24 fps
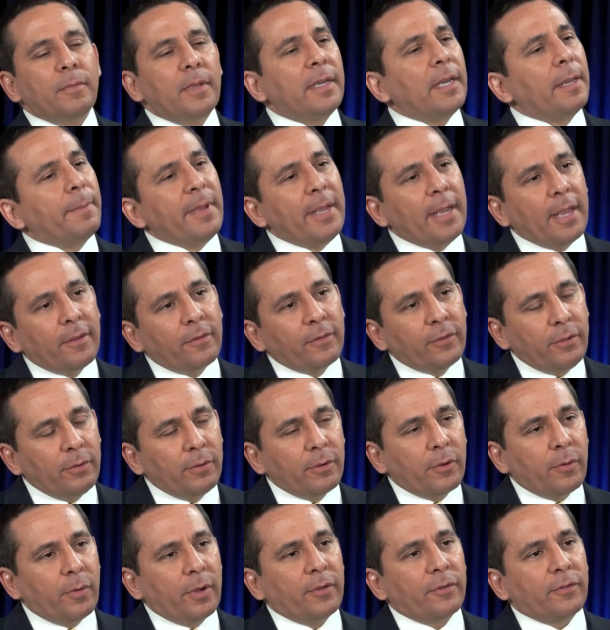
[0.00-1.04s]
And let me ask
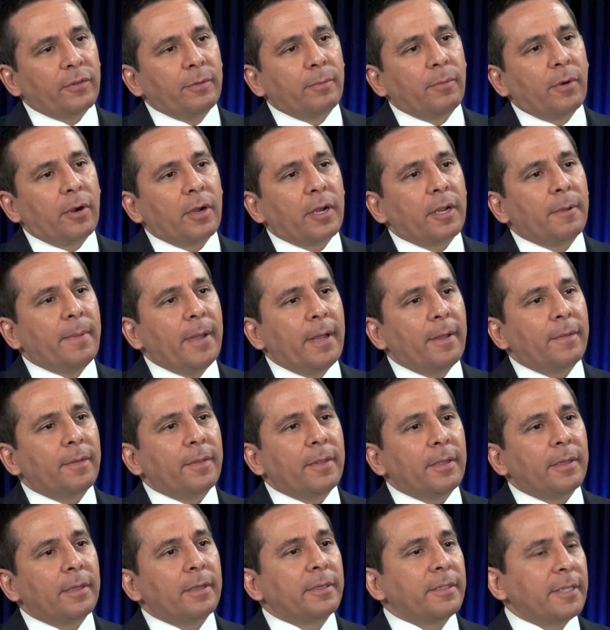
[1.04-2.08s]
you a question, Mark,
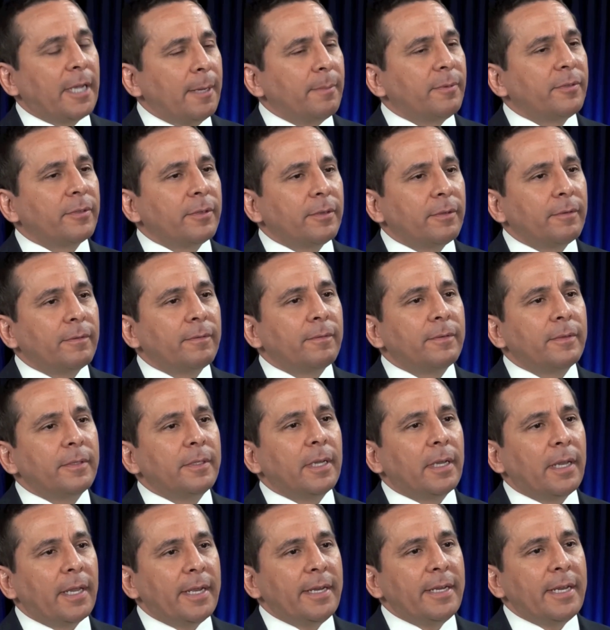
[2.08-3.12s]
about the types of
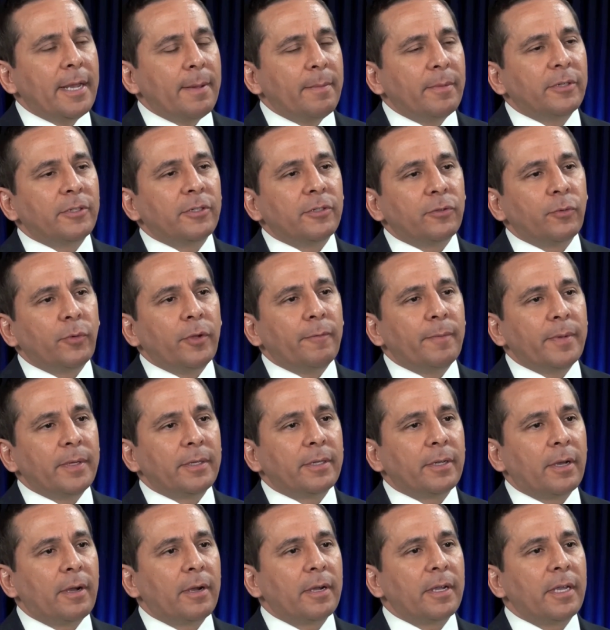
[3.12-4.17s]
delay damages we've
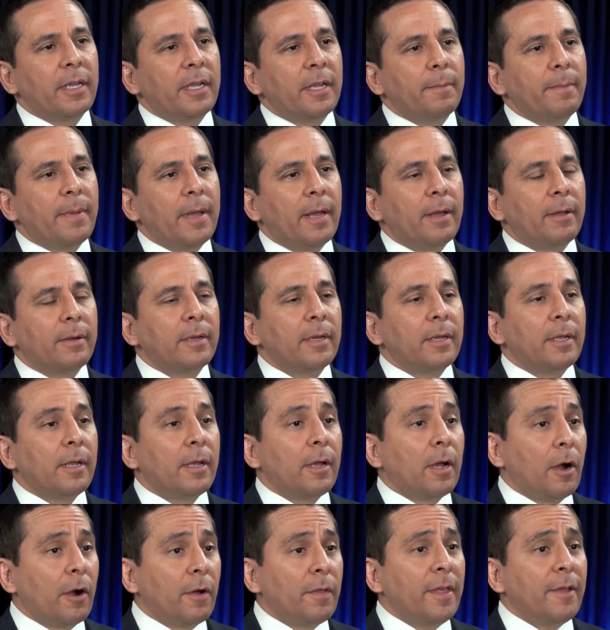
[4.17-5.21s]
been talking about.
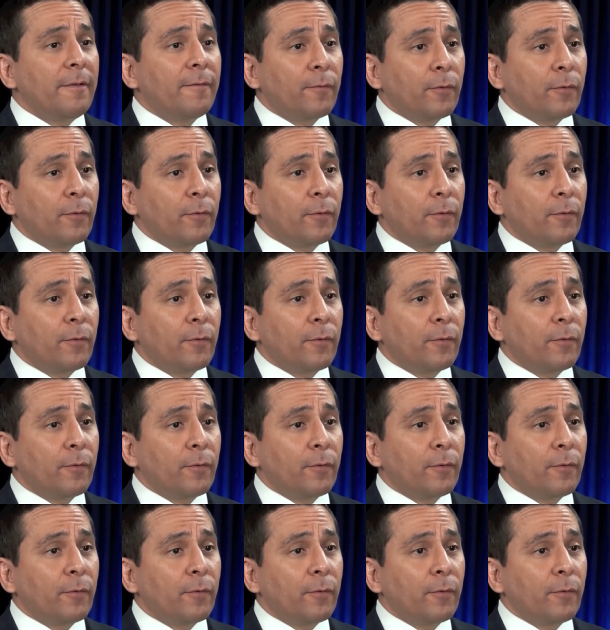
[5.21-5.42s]
Are they